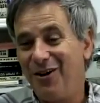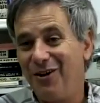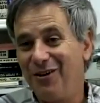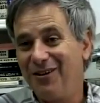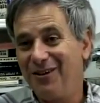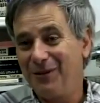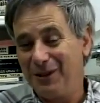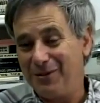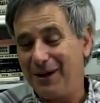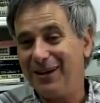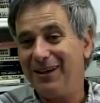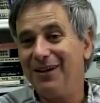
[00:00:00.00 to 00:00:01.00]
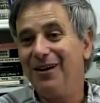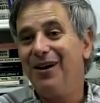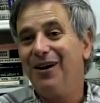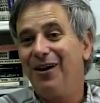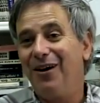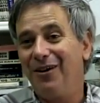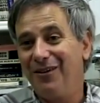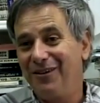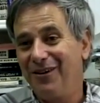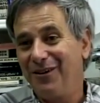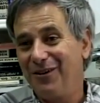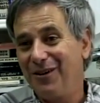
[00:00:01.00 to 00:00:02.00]

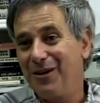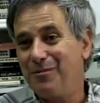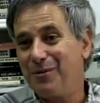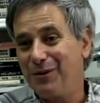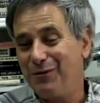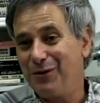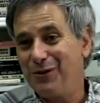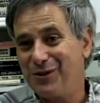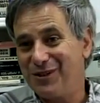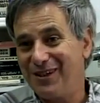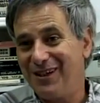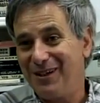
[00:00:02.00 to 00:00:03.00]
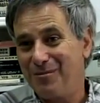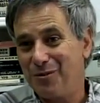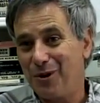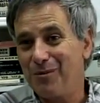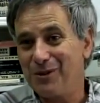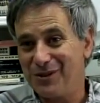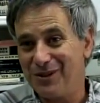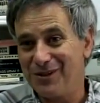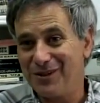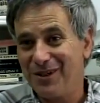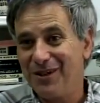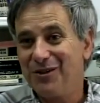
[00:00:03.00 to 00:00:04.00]
on their previous
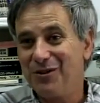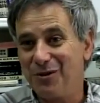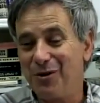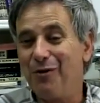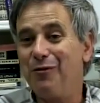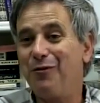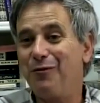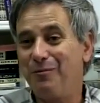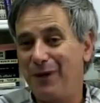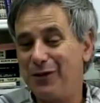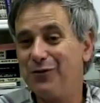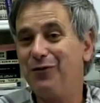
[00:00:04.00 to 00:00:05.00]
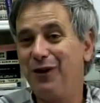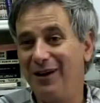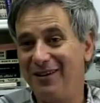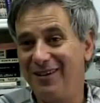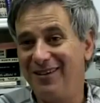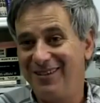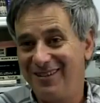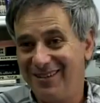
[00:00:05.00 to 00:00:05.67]
promises to go much further